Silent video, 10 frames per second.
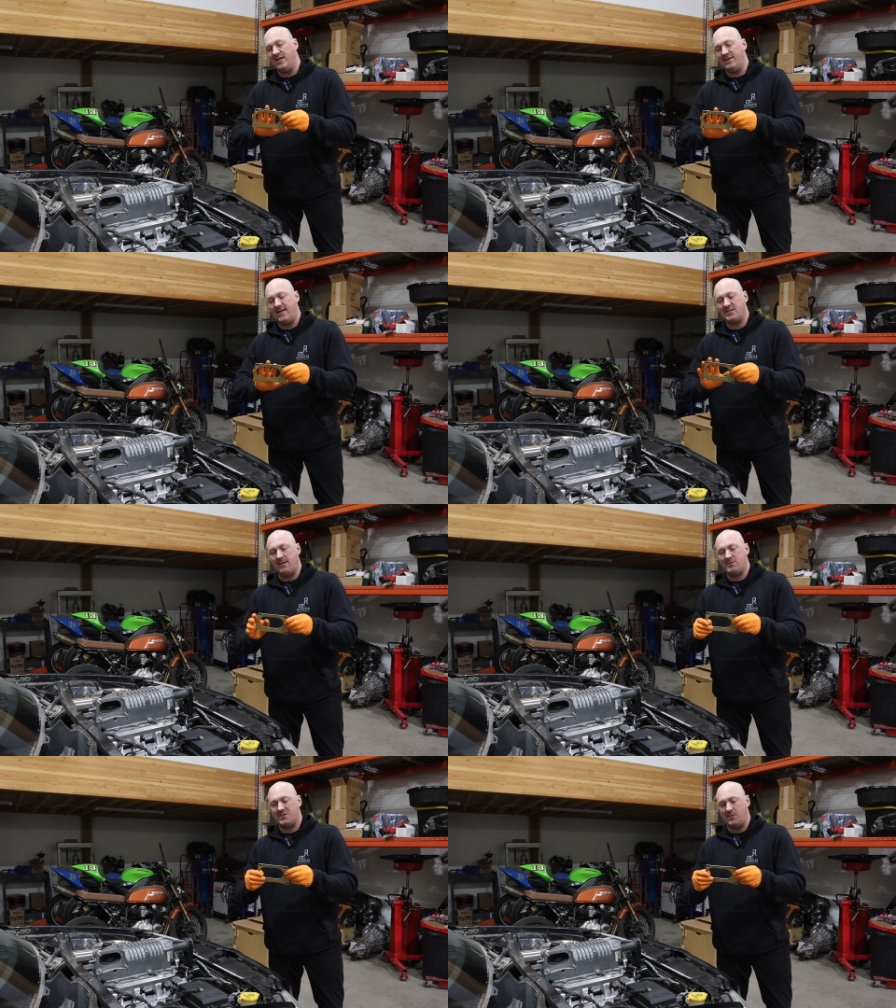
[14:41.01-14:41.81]
clean things
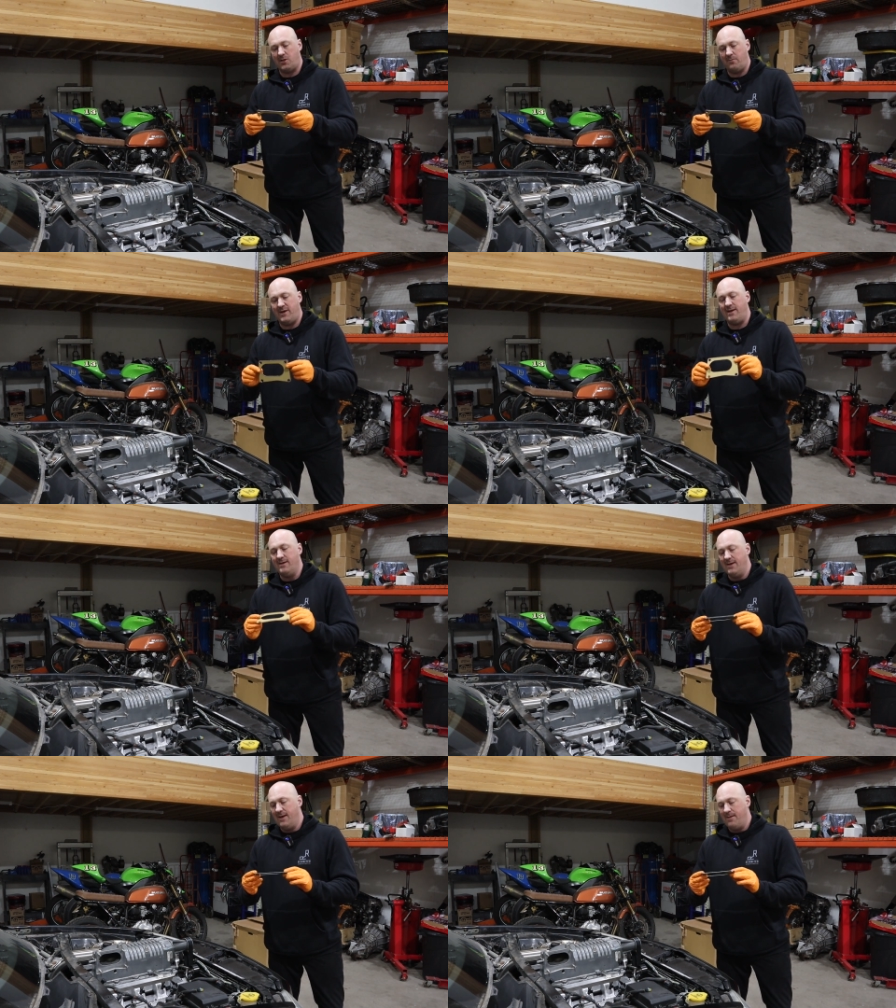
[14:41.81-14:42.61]
up just a little bit,
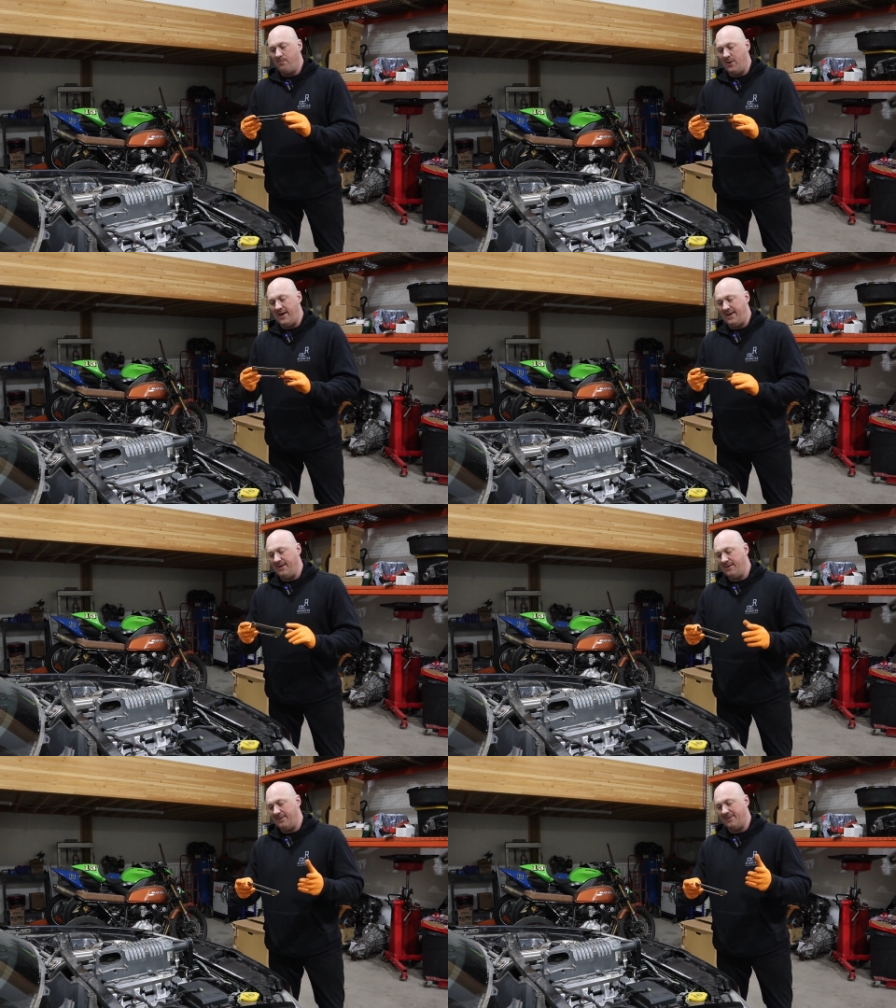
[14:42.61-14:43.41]
but